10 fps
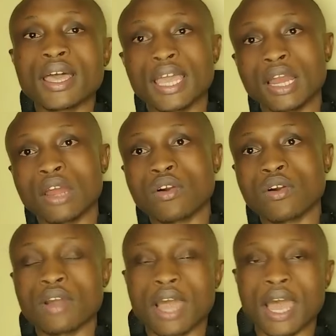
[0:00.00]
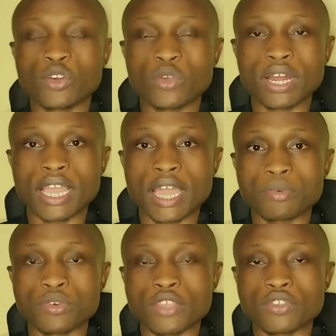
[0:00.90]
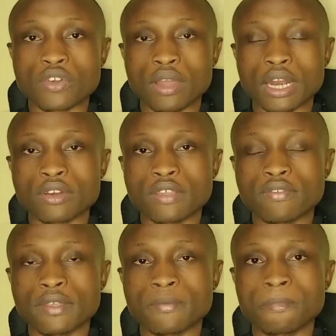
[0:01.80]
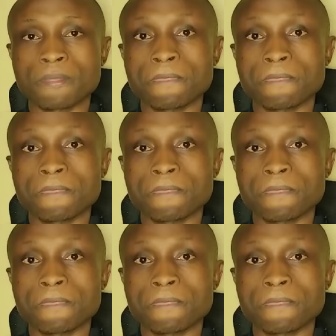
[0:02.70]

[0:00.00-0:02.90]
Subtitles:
Hello and welcome to the Socrato TV.